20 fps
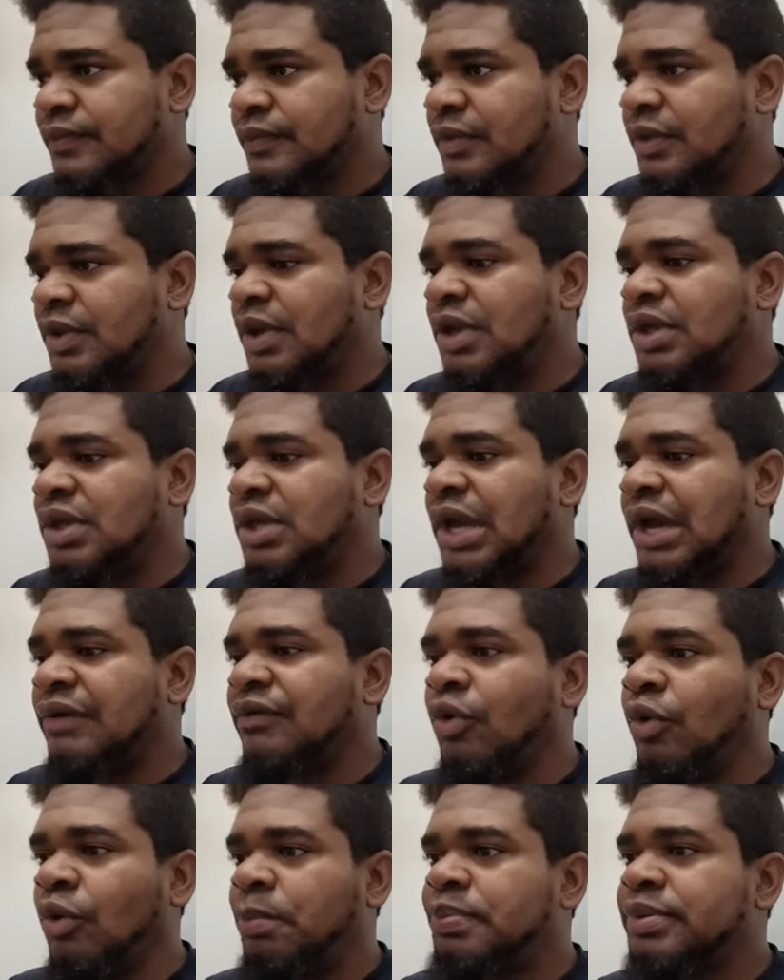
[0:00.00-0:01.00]
Yeah, you have
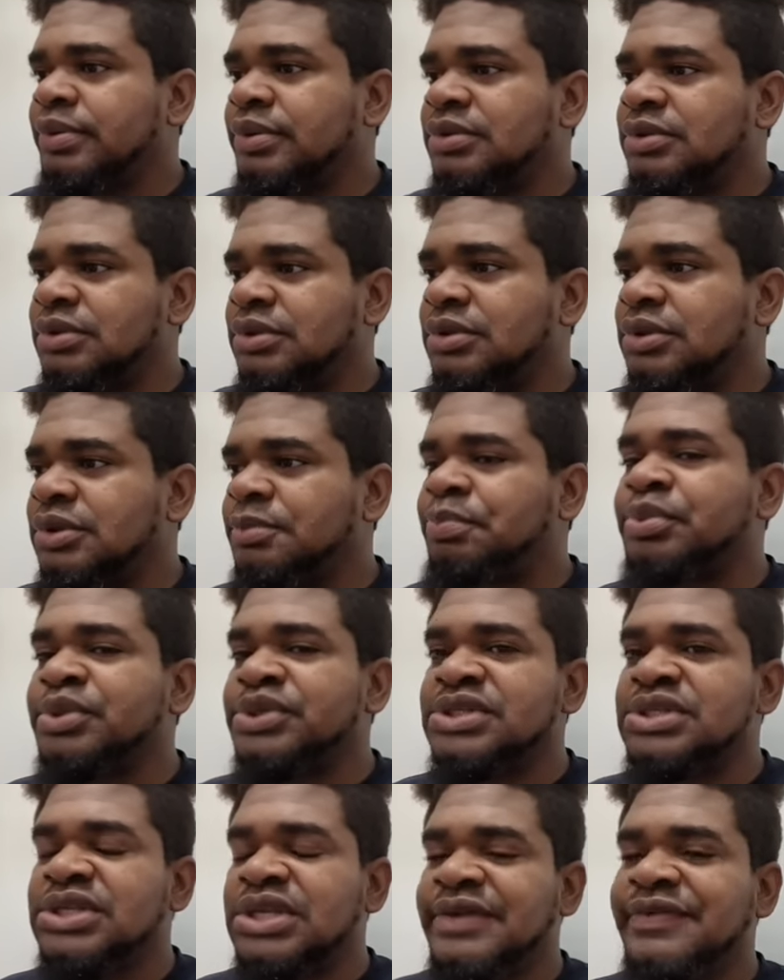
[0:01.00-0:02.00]
hope. The
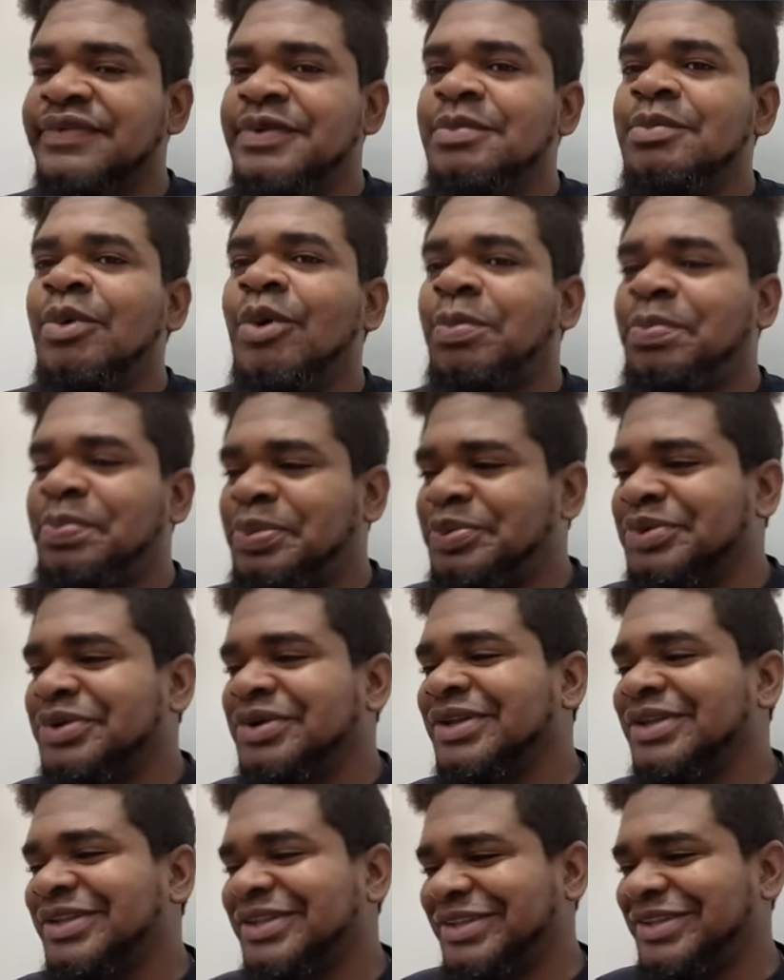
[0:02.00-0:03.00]
prison give him hope.
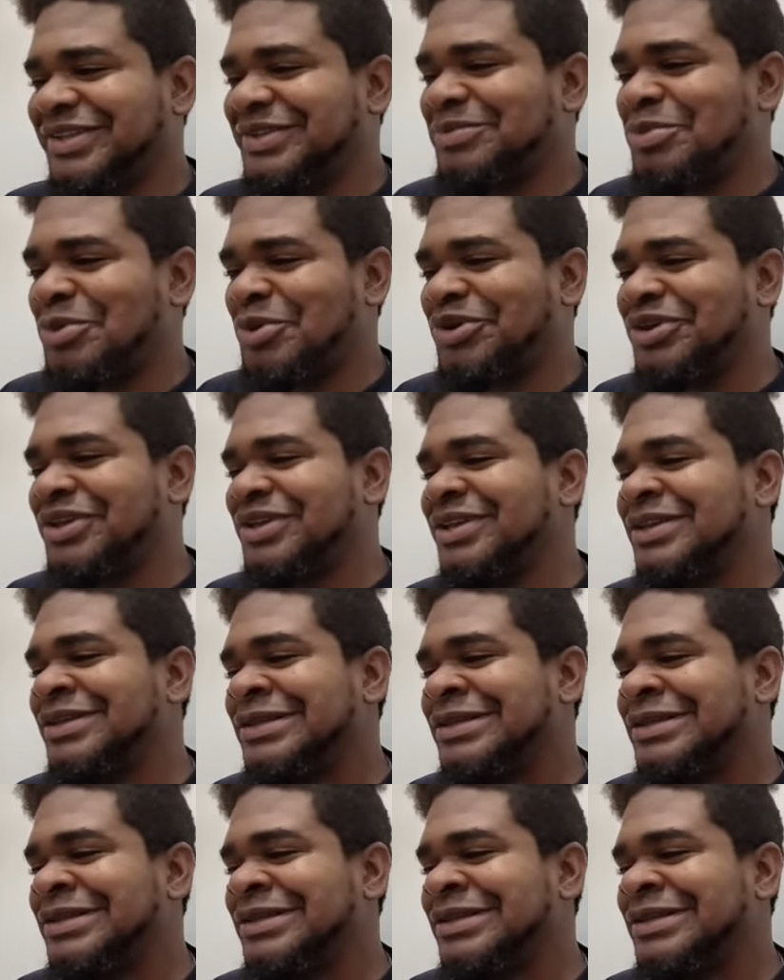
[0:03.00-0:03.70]
Boy.